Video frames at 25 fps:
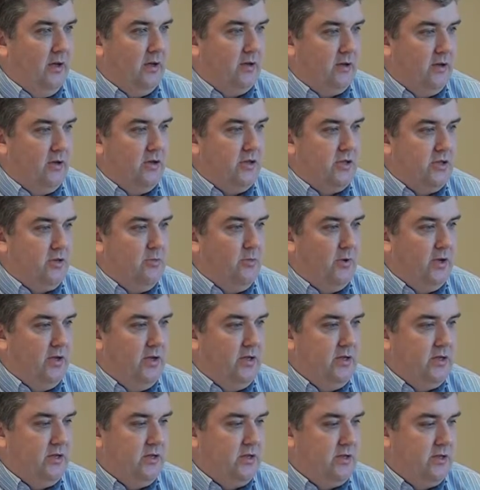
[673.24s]

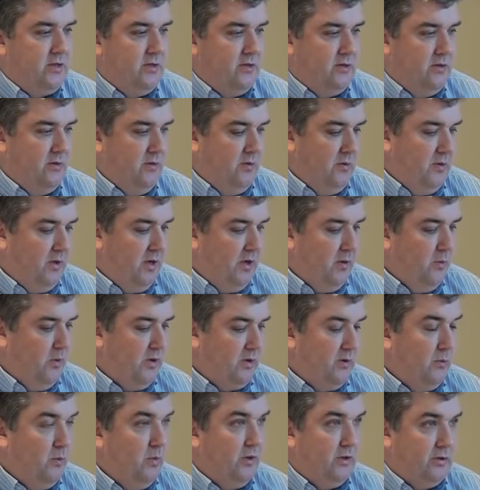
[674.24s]
Customised,
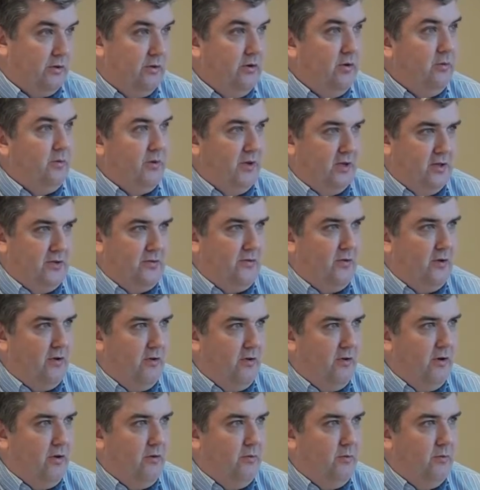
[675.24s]
with groupings for our
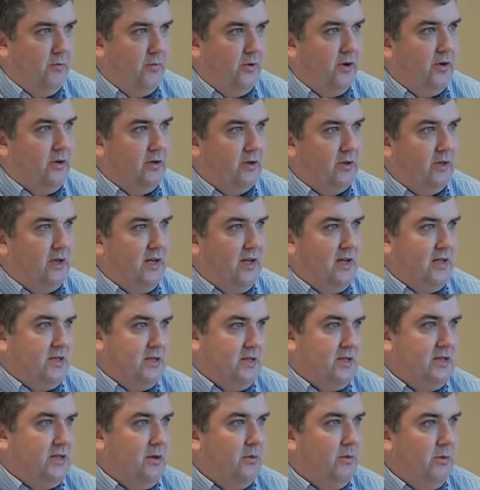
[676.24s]
own product
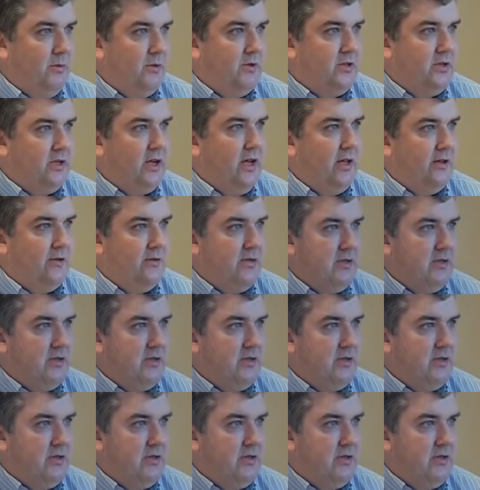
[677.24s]
classes that we put together,